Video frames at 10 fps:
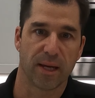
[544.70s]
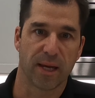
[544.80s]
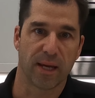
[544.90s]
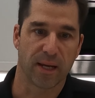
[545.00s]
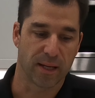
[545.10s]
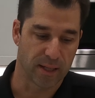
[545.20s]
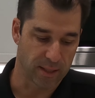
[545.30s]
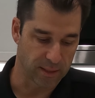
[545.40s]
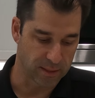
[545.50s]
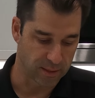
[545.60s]

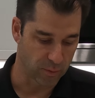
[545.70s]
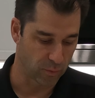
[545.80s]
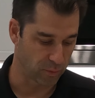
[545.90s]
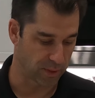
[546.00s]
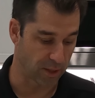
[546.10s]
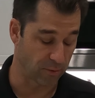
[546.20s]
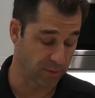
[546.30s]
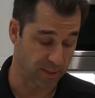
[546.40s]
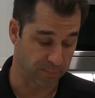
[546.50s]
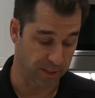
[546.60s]
And the
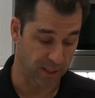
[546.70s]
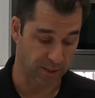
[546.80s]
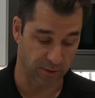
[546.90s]
other tip that I